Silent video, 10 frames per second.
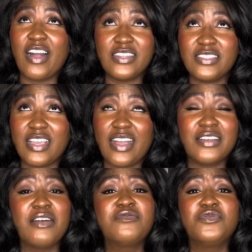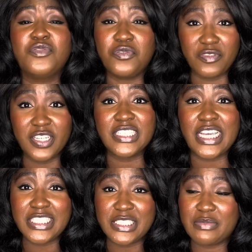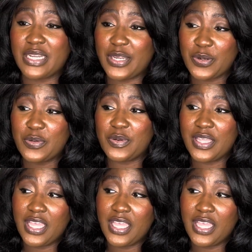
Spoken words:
honey, I have no fucking idea, but I know